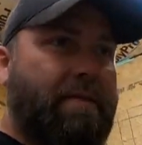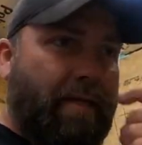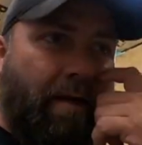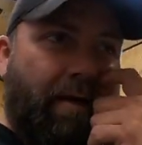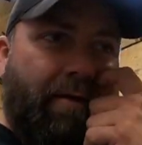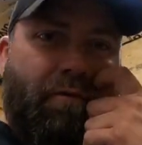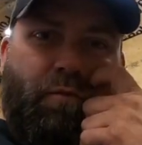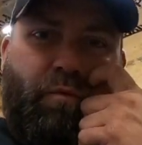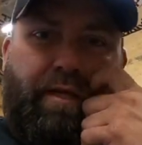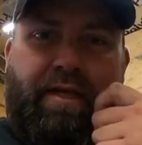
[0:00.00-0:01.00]
Tonight
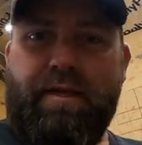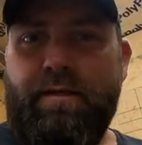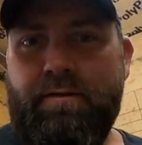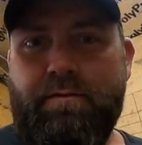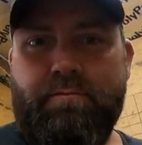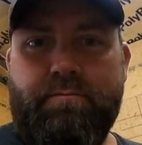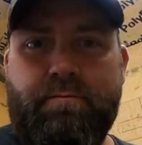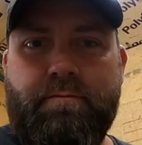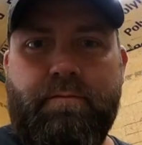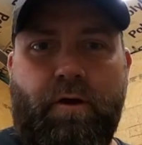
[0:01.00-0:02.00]
we
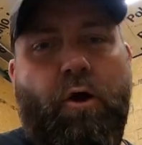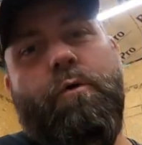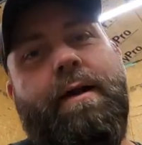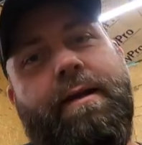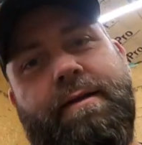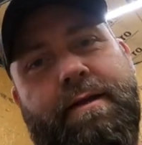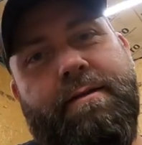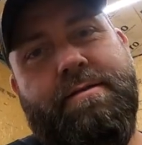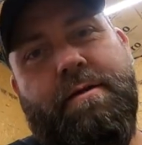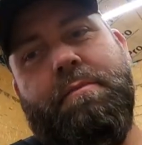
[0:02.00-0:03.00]
already
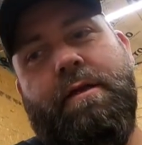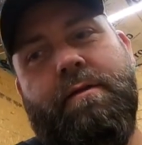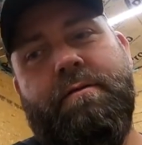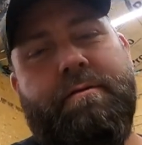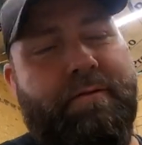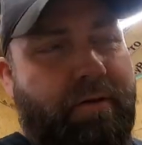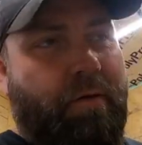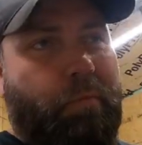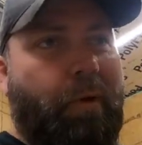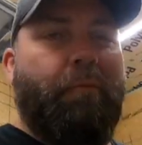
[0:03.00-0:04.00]
did something,
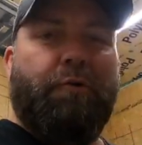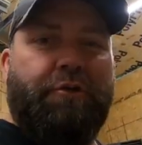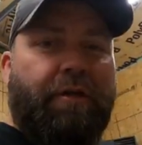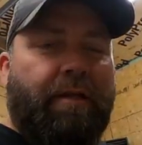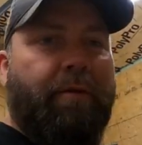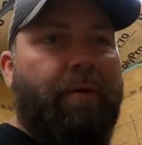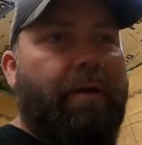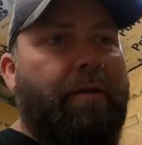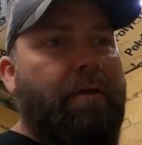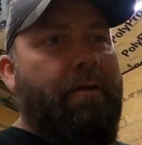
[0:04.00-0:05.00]
but I'm going to show you
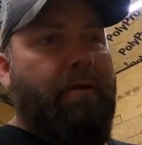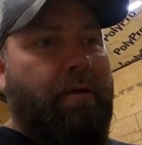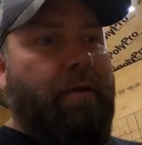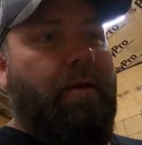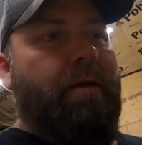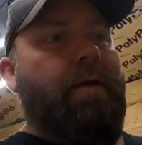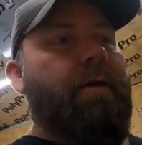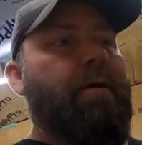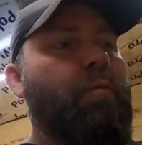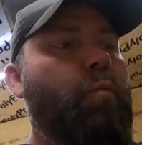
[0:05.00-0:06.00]
anyway.
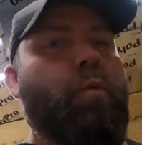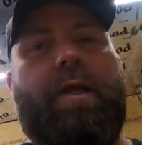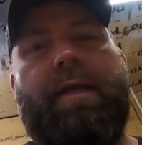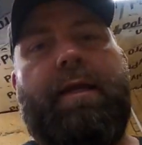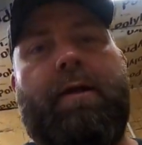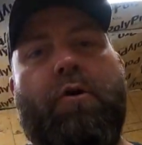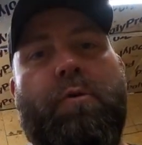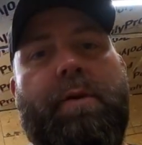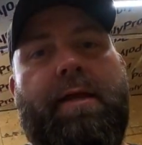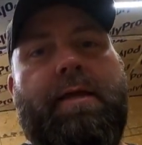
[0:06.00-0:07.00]
We
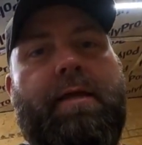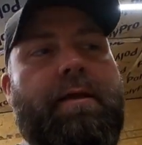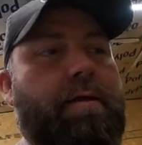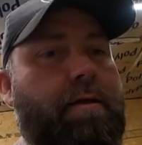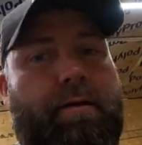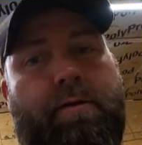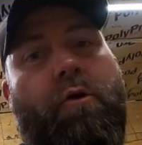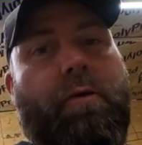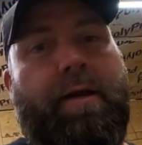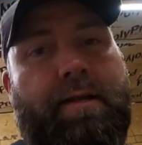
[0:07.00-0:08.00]
are making, and
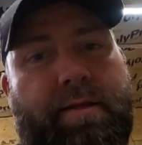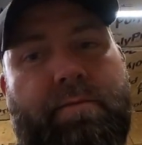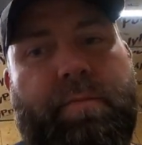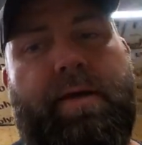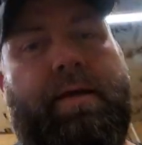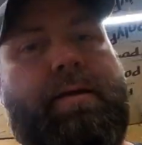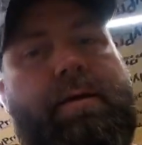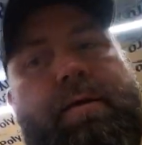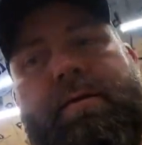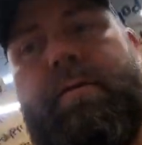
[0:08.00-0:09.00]
already did make,
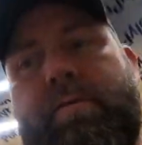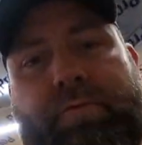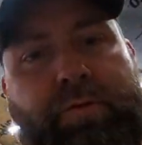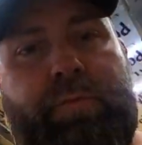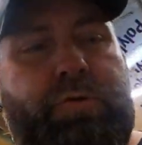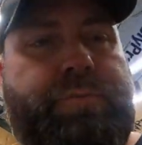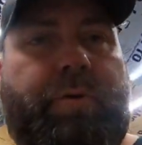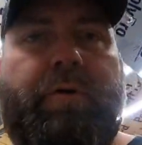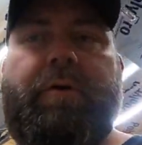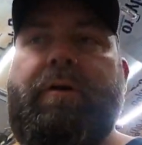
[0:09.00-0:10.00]
for the most
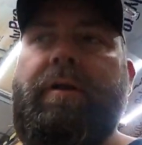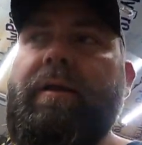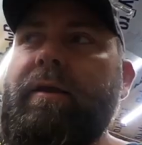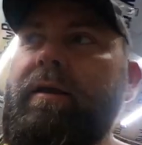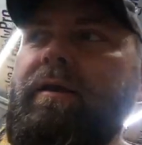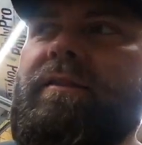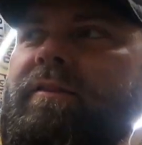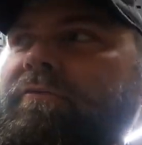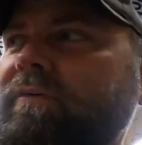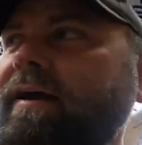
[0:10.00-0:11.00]
part, the